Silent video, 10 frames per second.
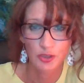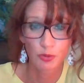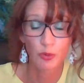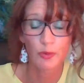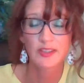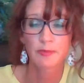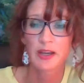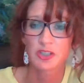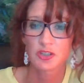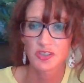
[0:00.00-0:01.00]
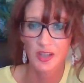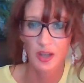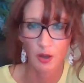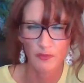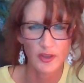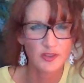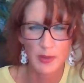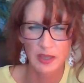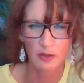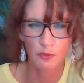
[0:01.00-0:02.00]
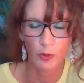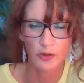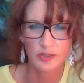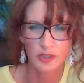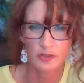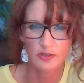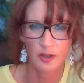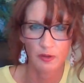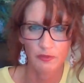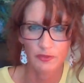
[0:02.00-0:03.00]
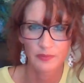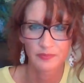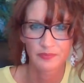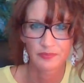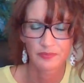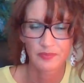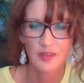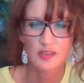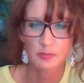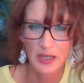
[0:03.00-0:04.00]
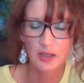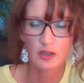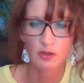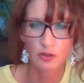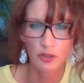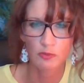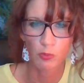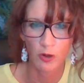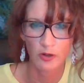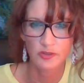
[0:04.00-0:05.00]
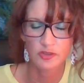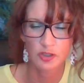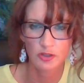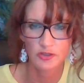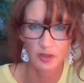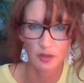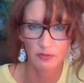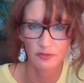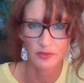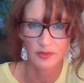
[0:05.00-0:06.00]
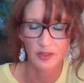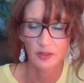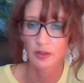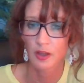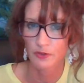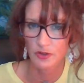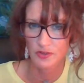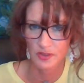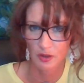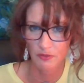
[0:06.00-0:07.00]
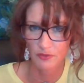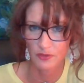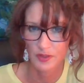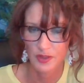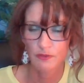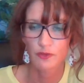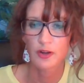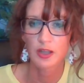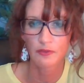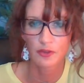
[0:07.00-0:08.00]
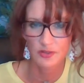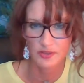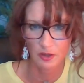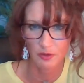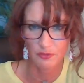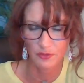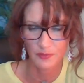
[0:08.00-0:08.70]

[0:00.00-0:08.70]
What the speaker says: You will respect yourself. Speak good words to yourself. Speak good words to yourself. Love yourself. Forgive yourself.